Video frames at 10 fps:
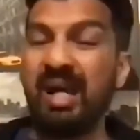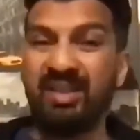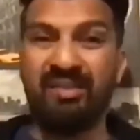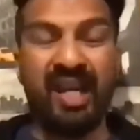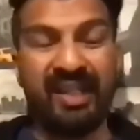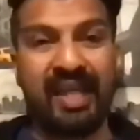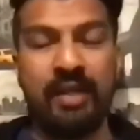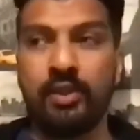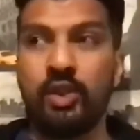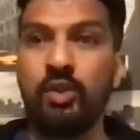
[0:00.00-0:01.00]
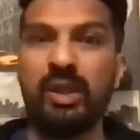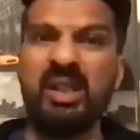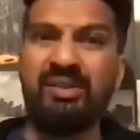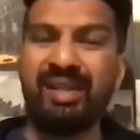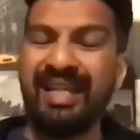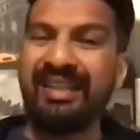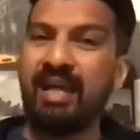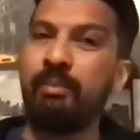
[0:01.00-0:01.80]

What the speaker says: I don't like that other dog, or I don't like that,